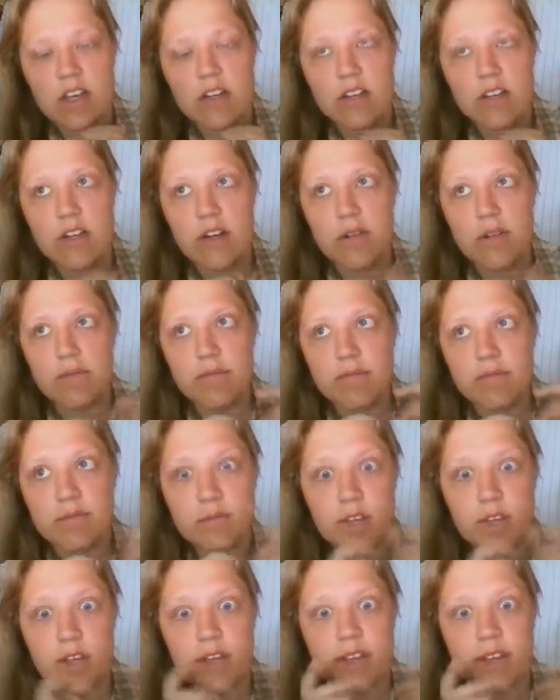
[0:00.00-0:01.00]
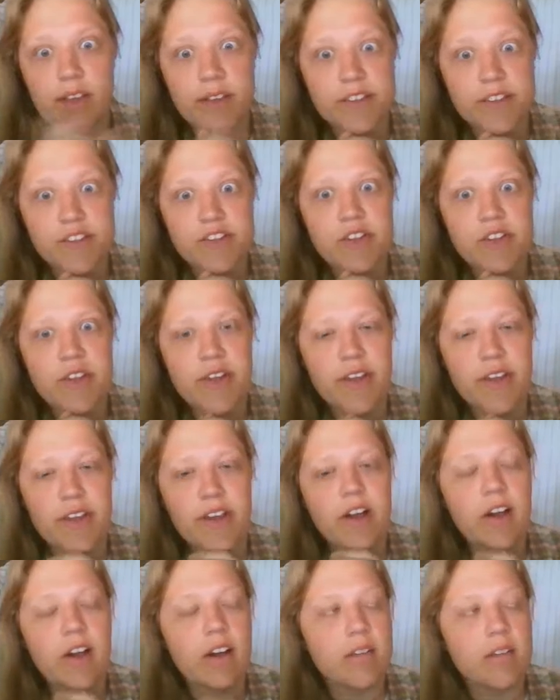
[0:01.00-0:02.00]
not yesterday,
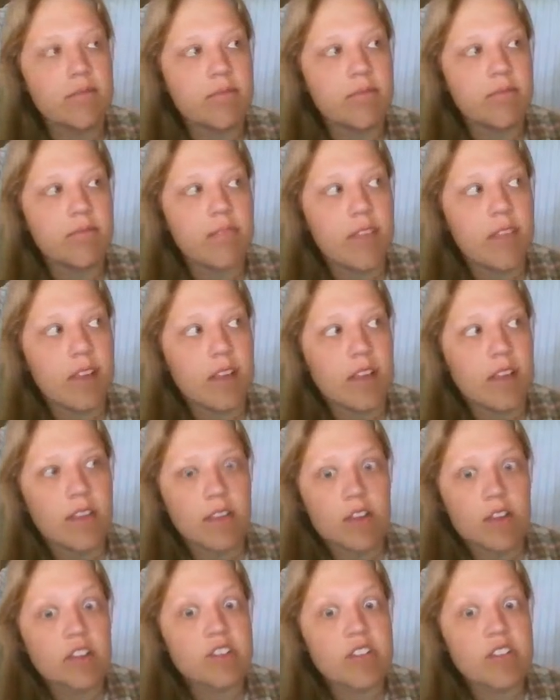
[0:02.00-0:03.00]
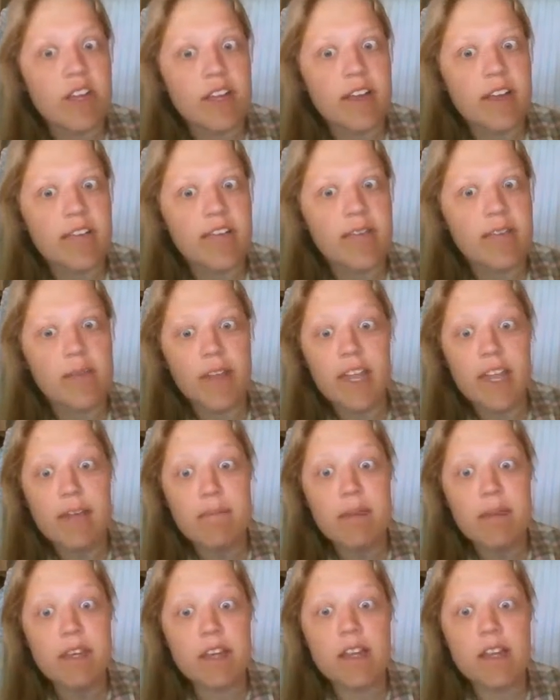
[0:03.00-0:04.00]
Thursday from
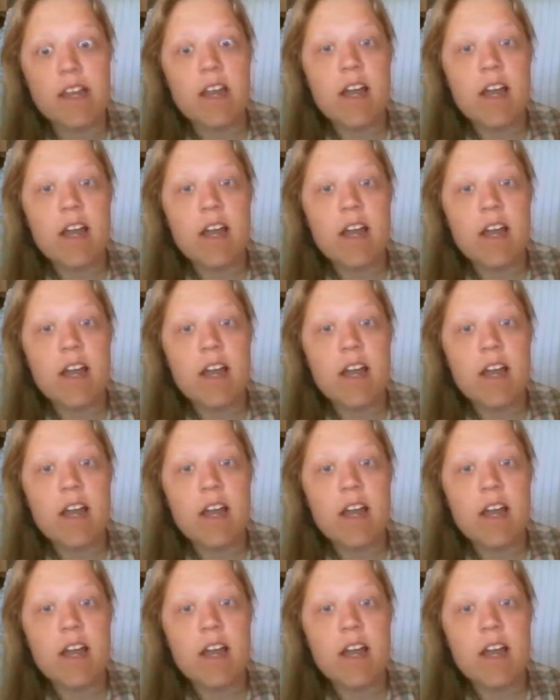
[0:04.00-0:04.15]
camping.